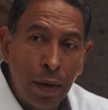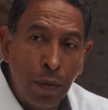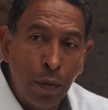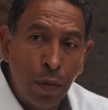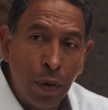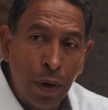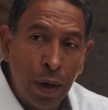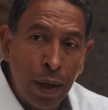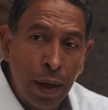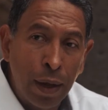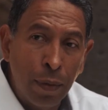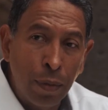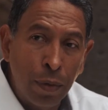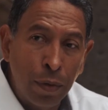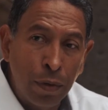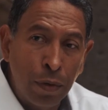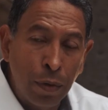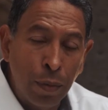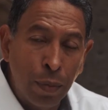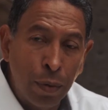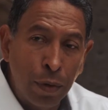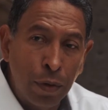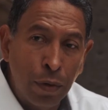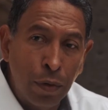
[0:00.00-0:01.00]
then we're able
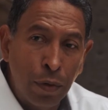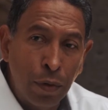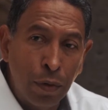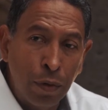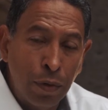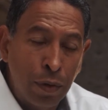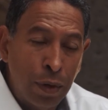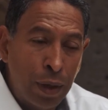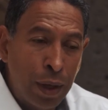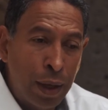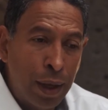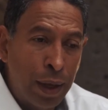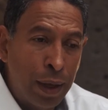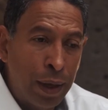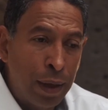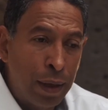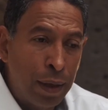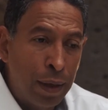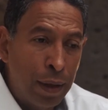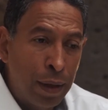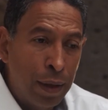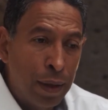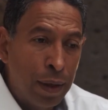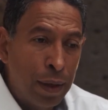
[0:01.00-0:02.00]
to produce
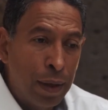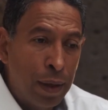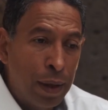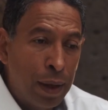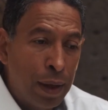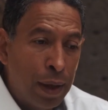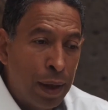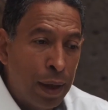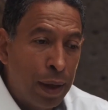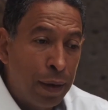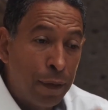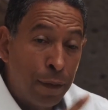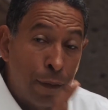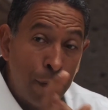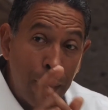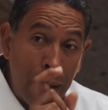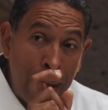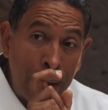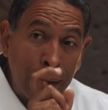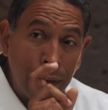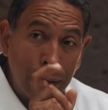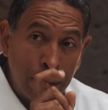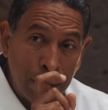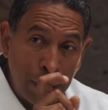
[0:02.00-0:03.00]
a
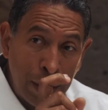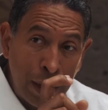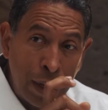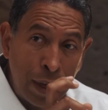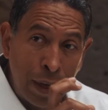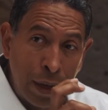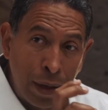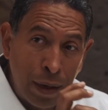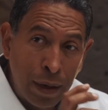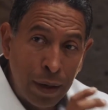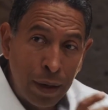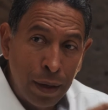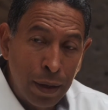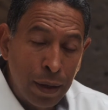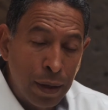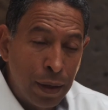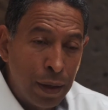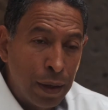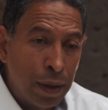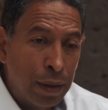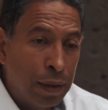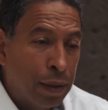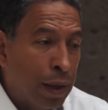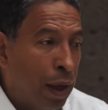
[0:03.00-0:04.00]
vaccine
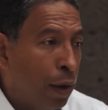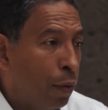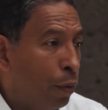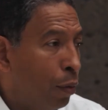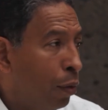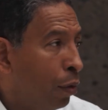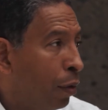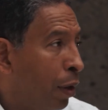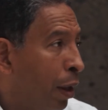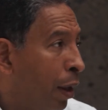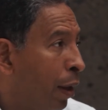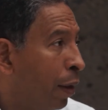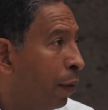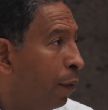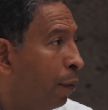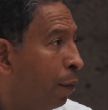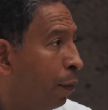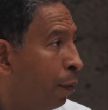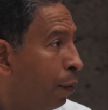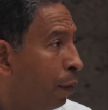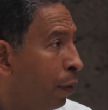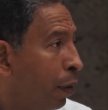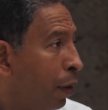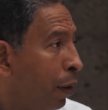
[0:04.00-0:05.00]
that will
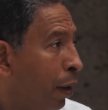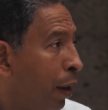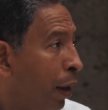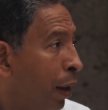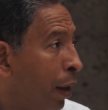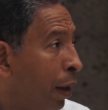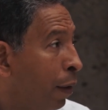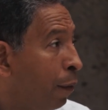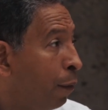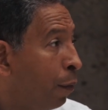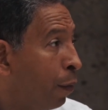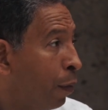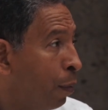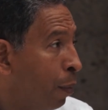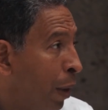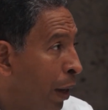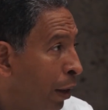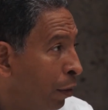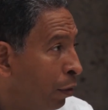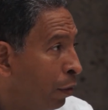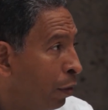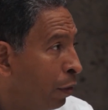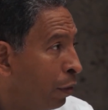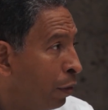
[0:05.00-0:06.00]
give
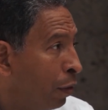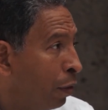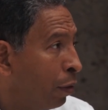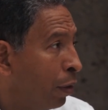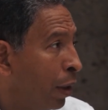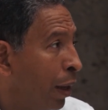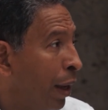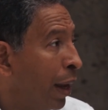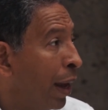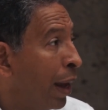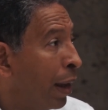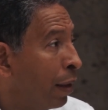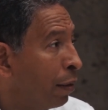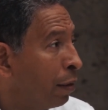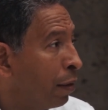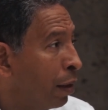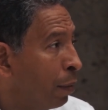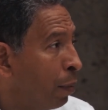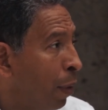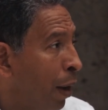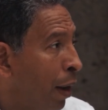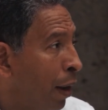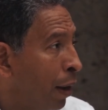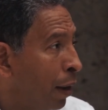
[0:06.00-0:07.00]
information to the
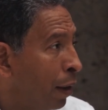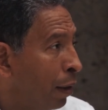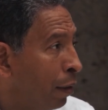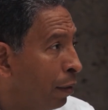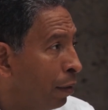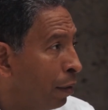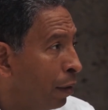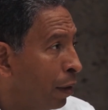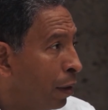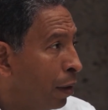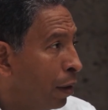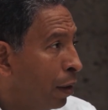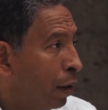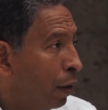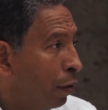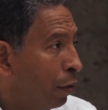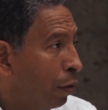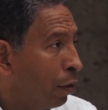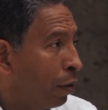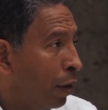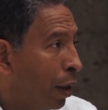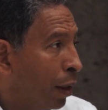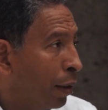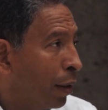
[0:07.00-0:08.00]
antibodies
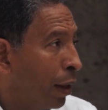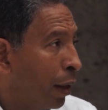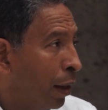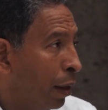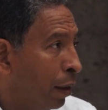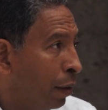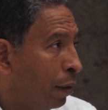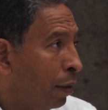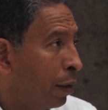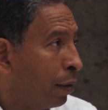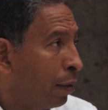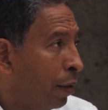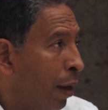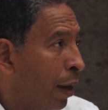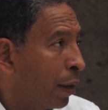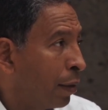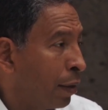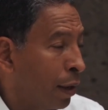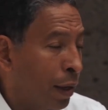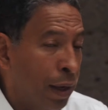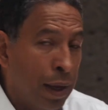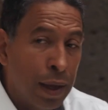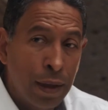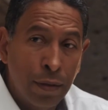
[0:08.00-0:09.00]
so that they can detect
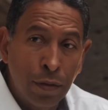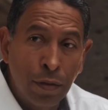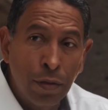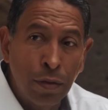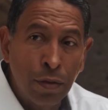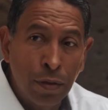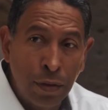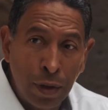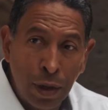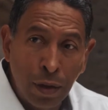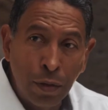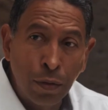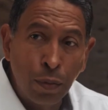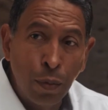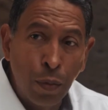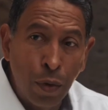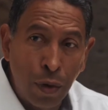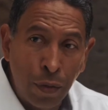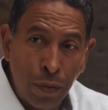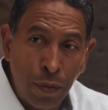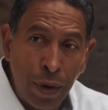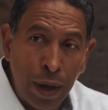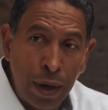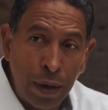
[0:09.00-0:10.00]
the cancer cells
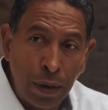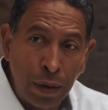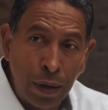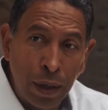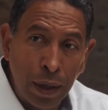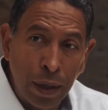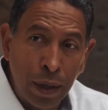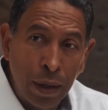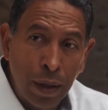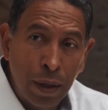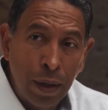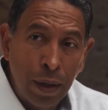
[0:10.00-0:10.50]
more readily.